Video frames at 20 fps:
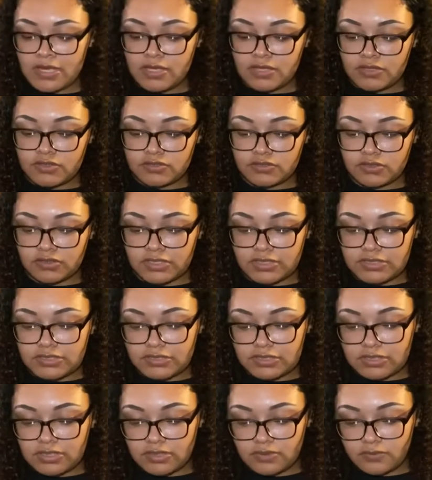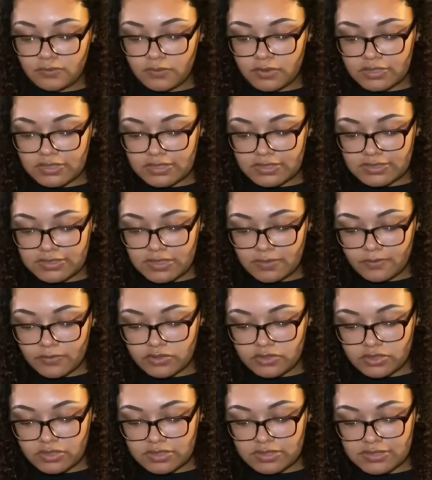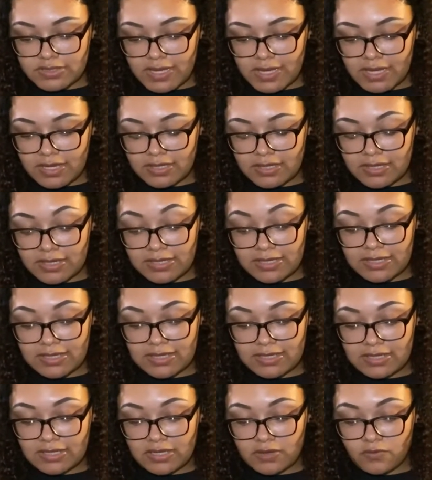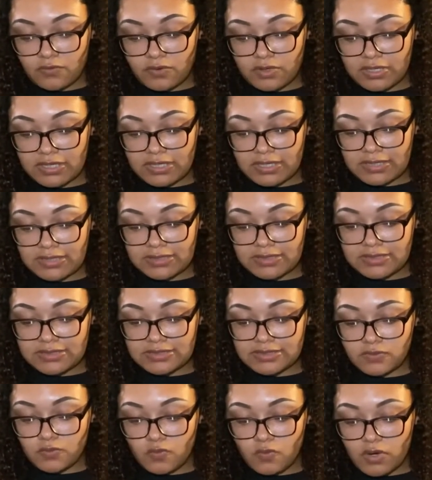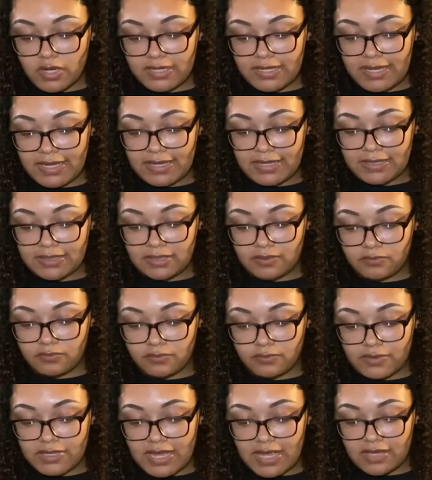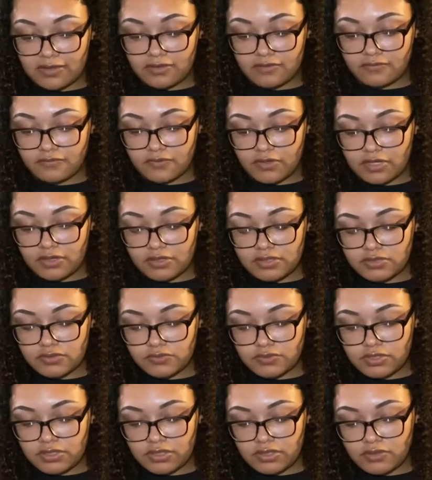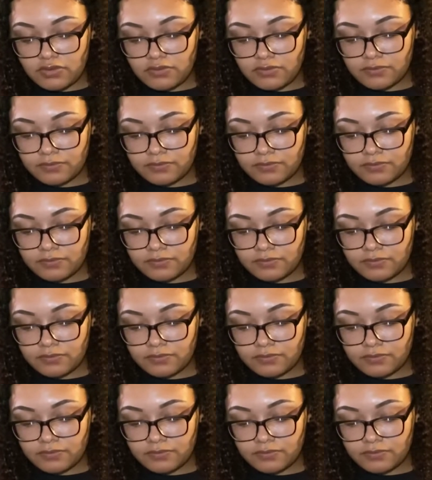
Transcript: So let's see what the temperature is at. And again, they wanted at least 180 when we add the fragrance oil.